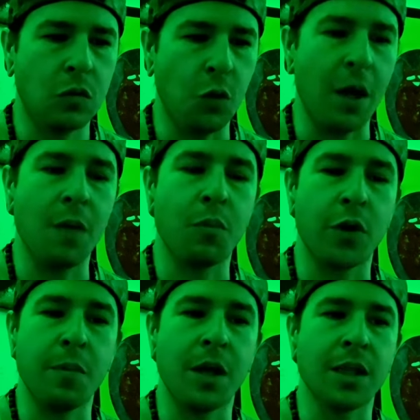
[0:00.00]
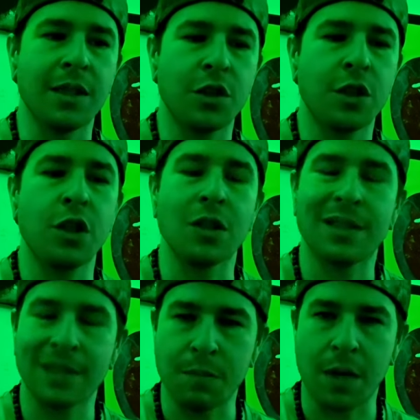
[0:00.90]
You make a pretty big decision, you
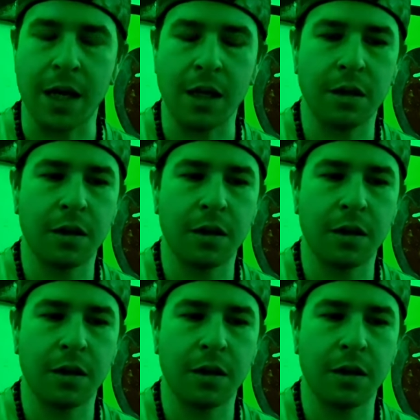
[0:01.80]
sleep on it.